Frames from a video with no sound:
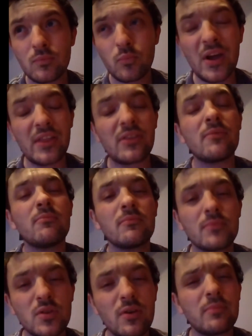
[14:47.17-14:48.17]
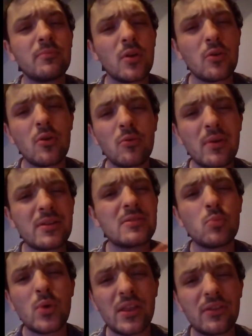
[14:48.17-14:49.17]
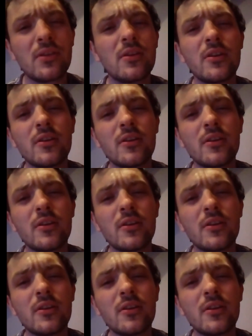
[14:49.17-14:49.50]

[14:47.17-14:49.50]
Width, sorry, not long ways, width.